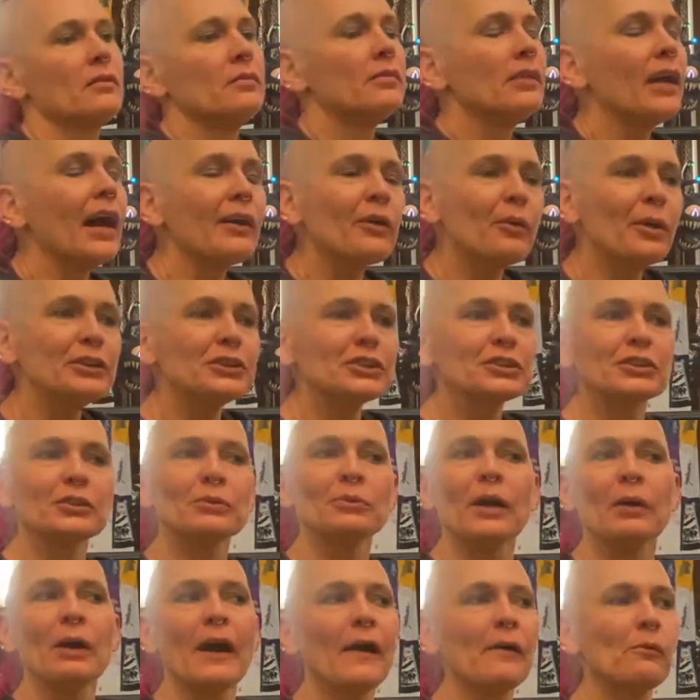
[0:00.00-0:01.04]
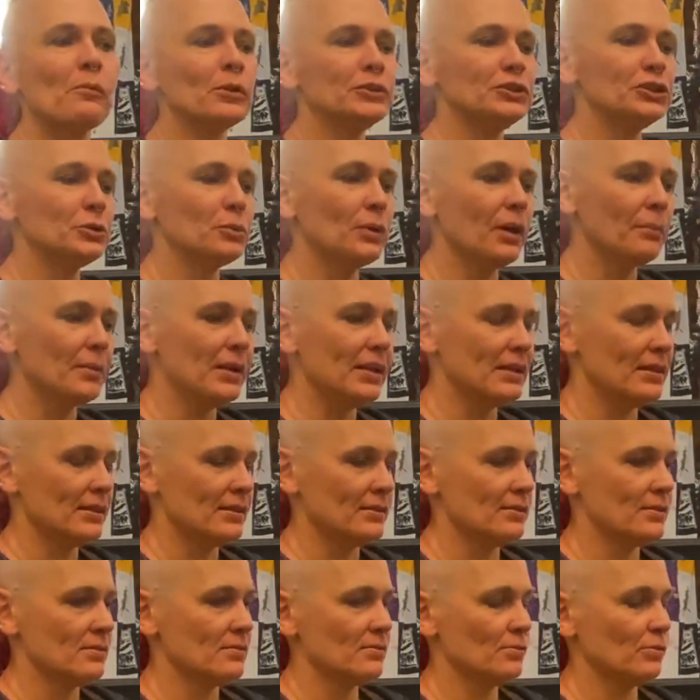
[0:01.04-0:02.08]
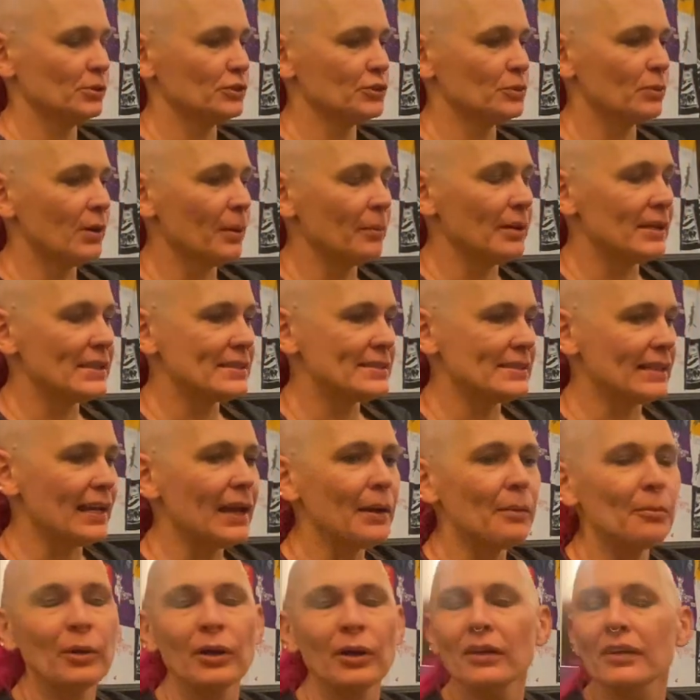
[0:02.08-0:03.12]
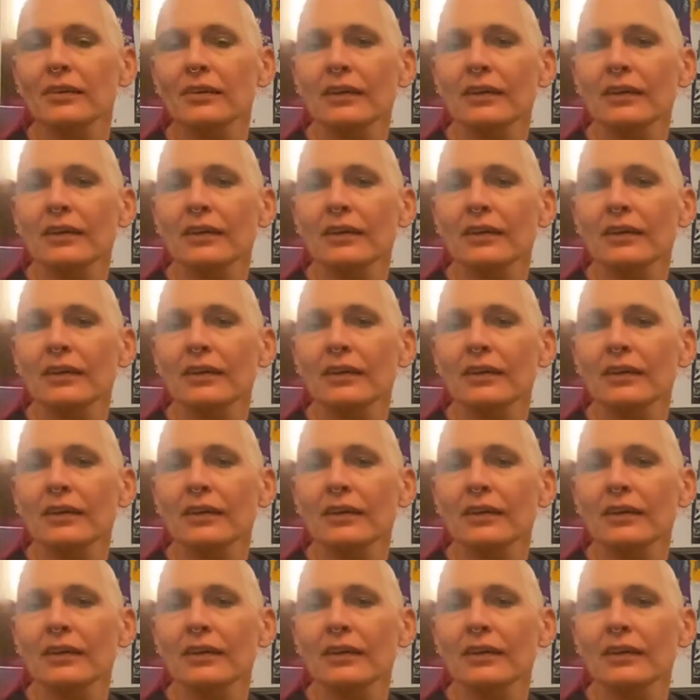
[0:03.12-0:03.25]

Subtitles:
Not quite sure what you want me to say, but yeah,